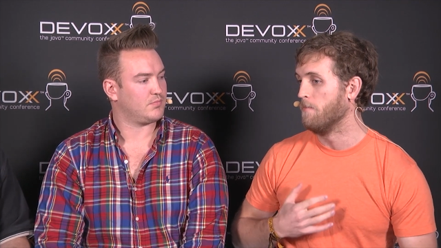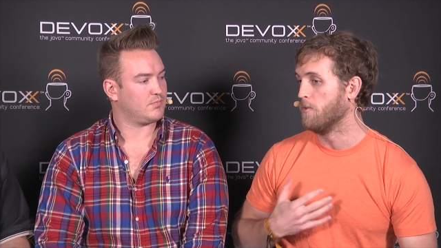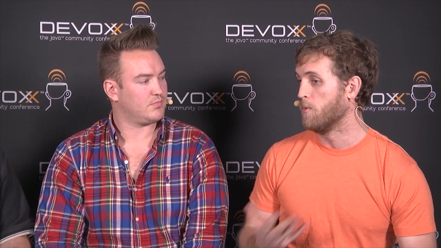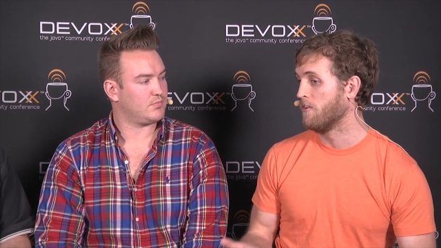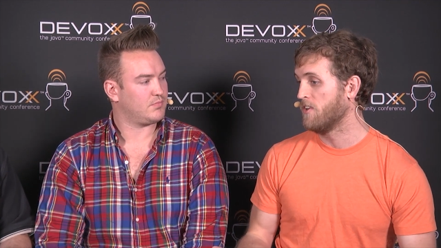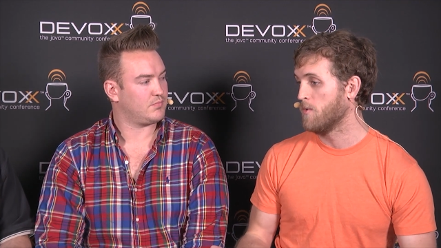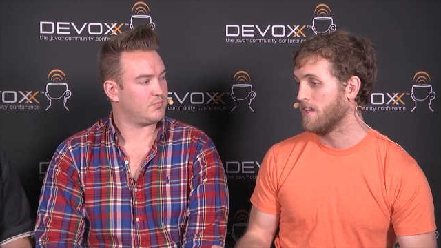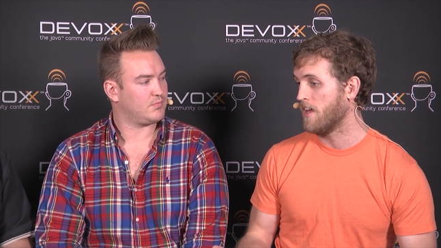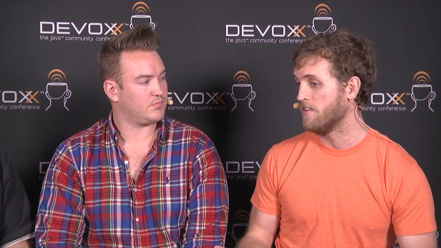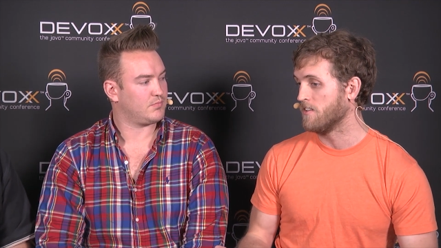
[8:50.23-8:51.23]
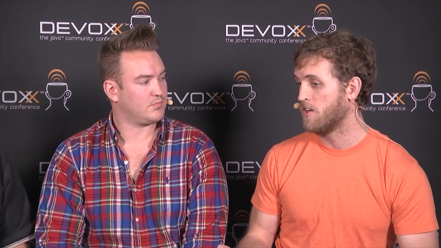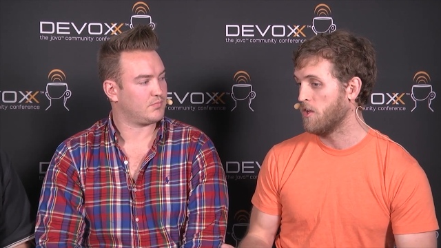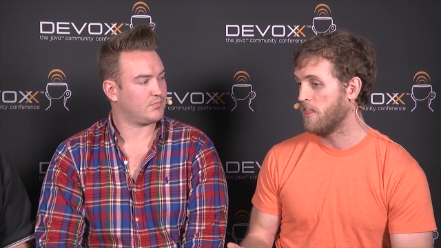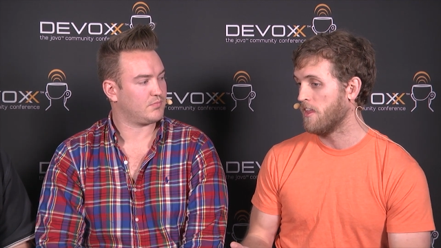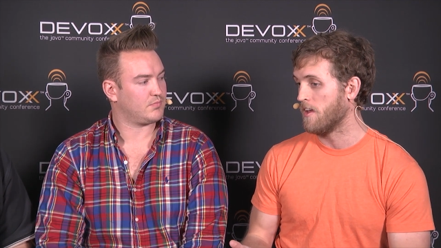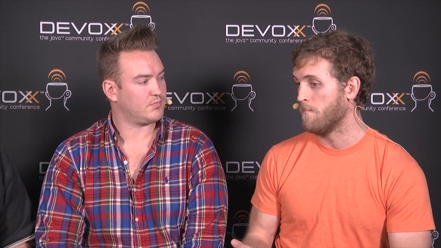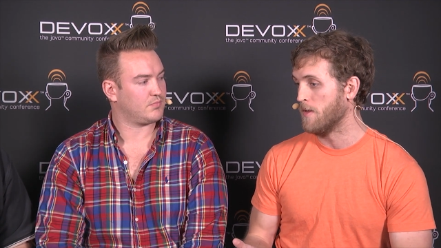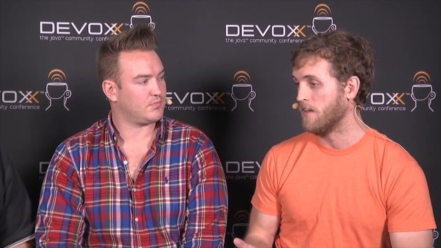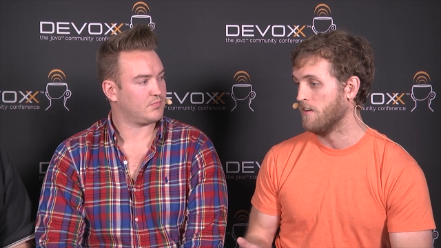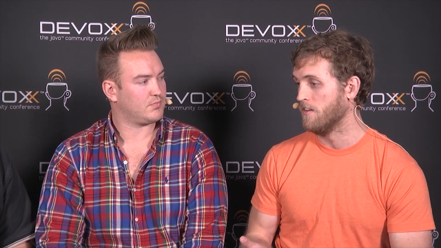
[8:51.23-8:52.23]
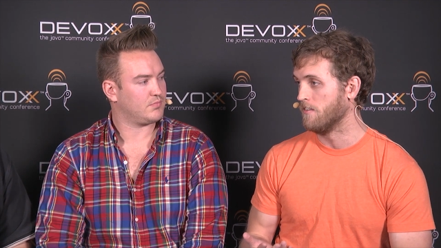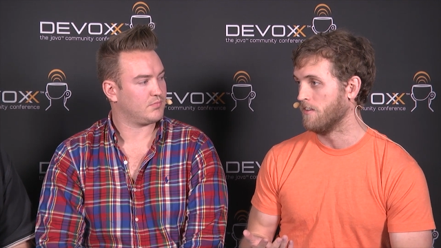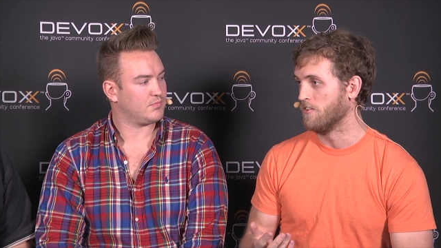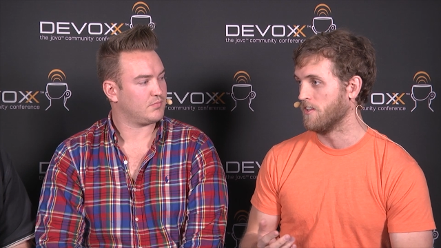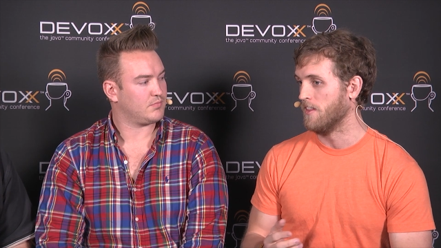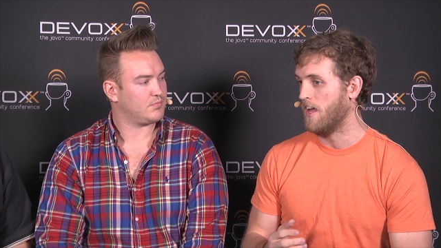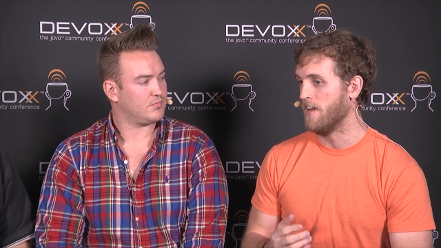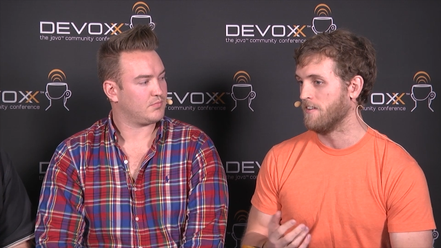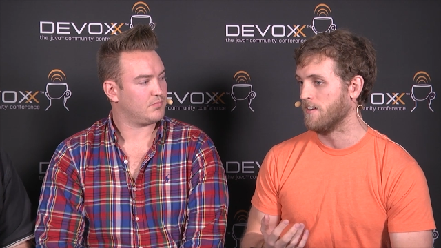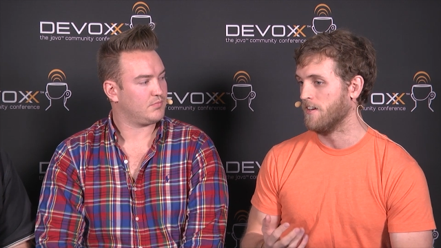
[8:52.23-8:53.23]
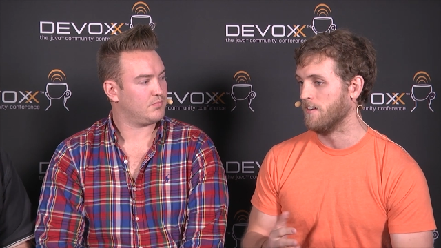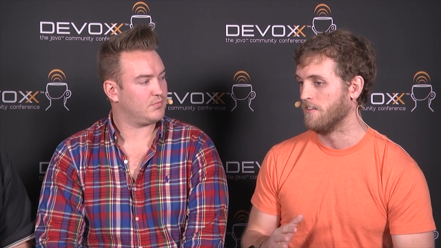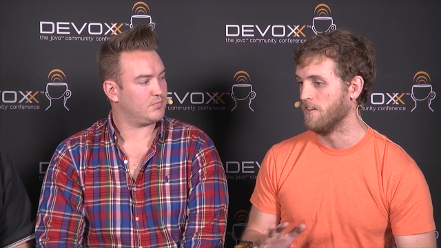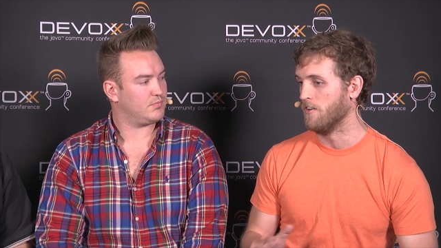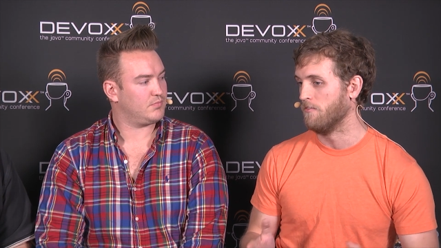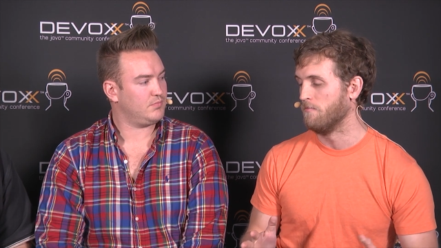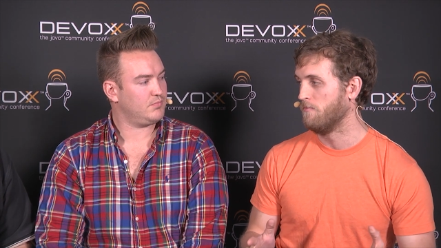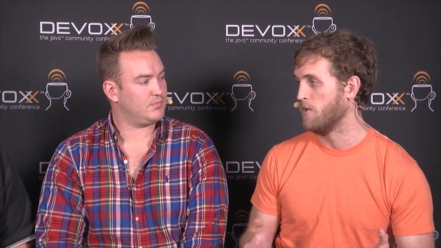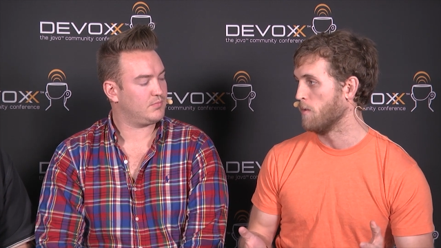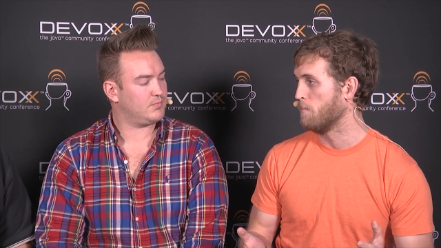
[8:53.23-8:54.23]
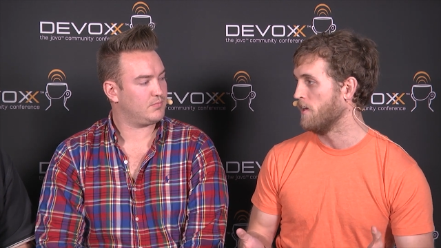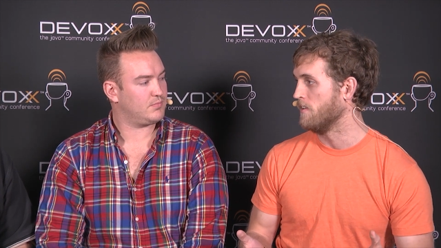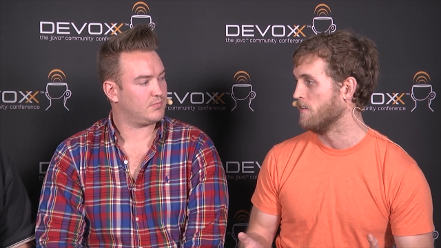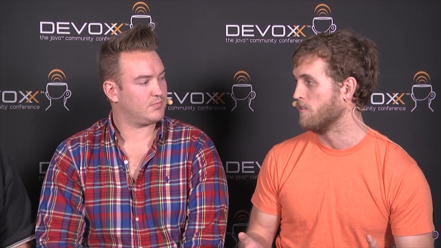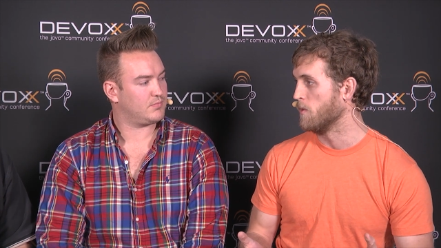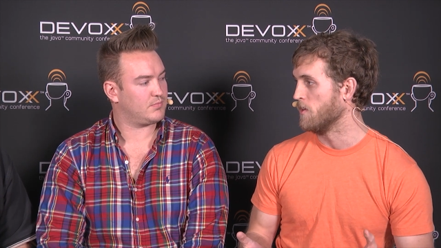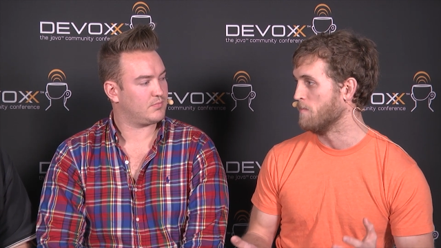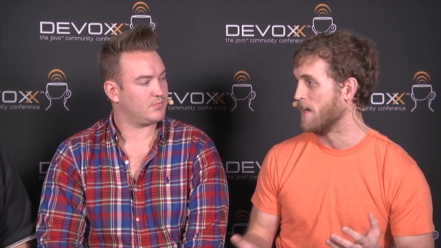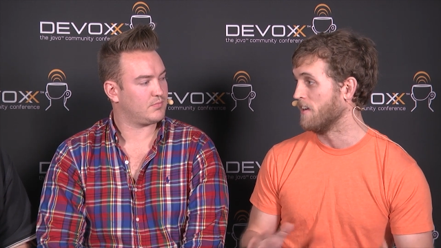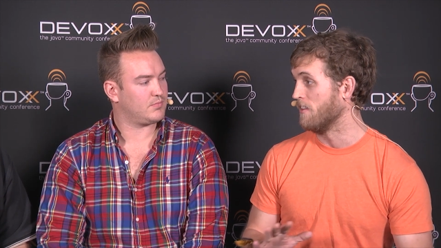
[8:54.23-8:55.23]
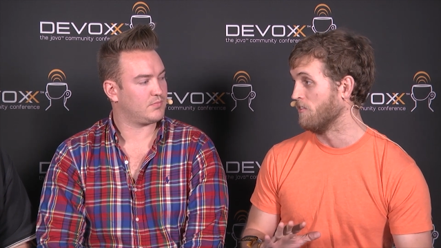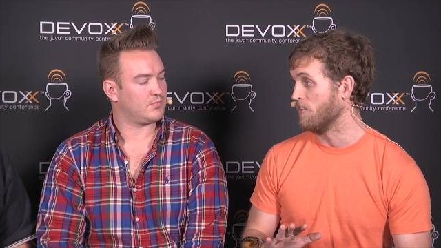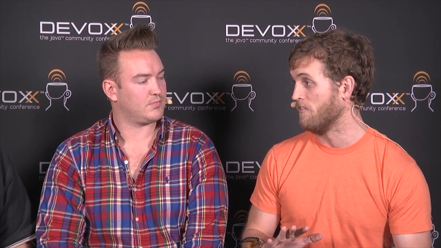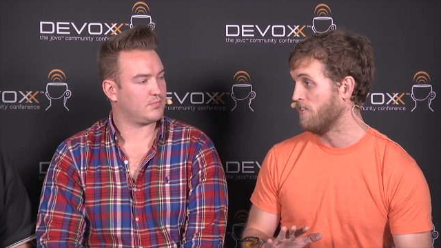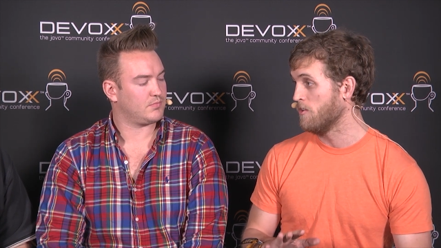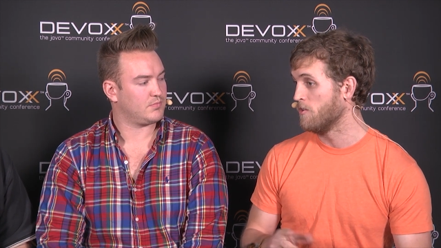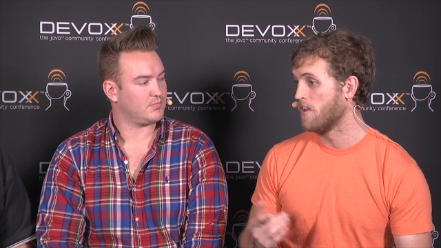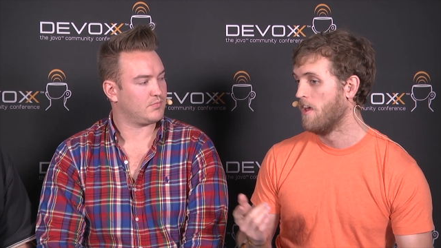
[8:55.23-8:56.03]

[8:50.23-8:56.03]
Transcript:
Speaker 1: we're viewing that as a good thing because there's a lot uh, you know fewer places where you might get a little confused